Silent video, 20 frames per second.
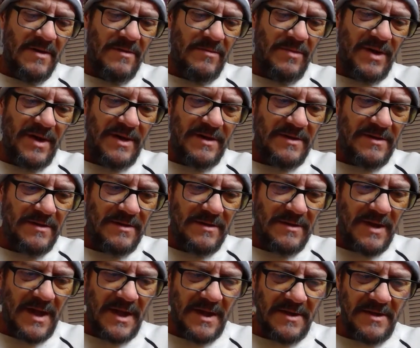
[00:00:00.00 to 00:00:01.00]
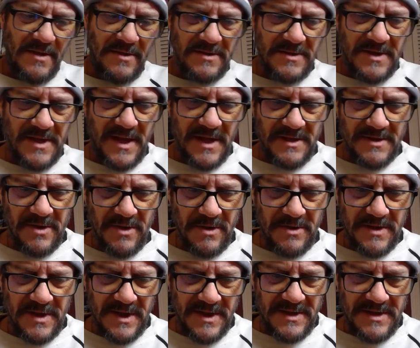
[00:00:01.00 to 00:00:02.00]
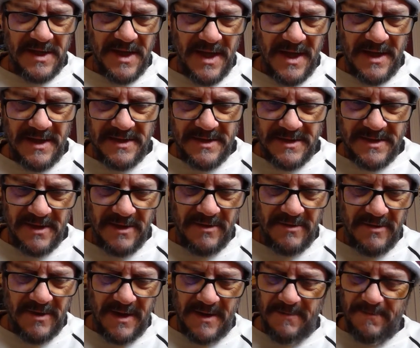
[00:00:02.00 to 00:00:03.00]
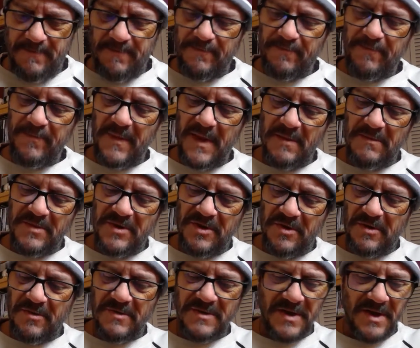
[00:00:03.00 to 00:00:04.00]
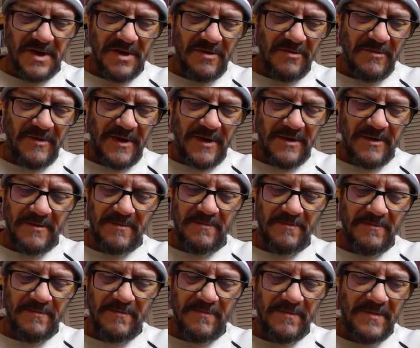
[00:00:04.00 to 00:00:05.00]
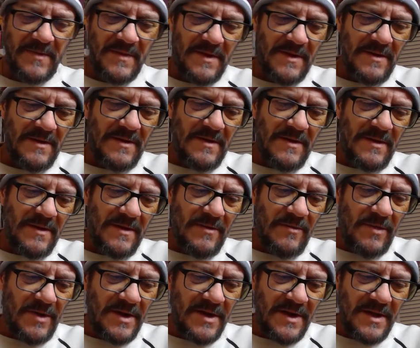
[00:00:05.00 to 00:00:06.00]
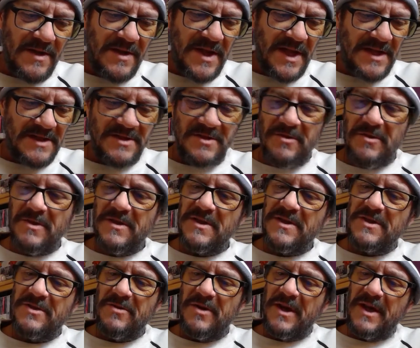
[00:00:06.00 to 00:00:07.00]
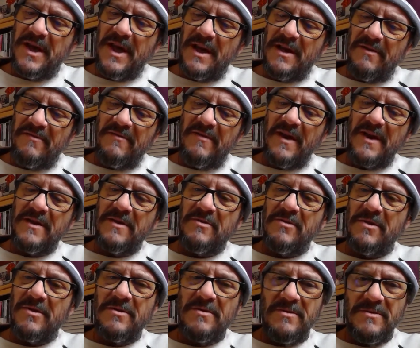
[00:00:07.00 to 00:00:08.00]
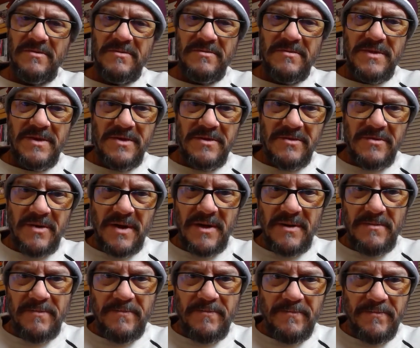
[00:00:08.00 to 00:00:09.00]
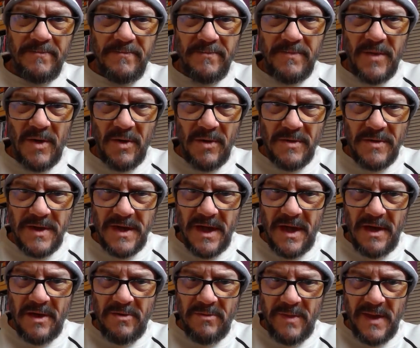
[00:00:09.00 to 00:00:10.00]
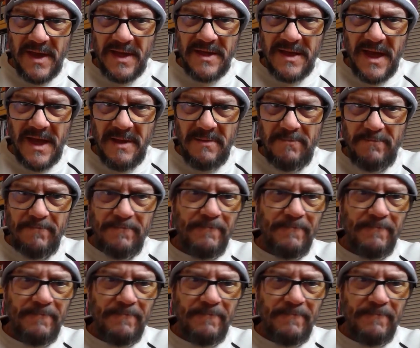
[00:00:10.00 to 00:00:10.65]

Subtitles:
But a lot of those things haunt these guys, so I'm sure it was a career. One of the things during the streak he had to fight through to earn the Iron Man name.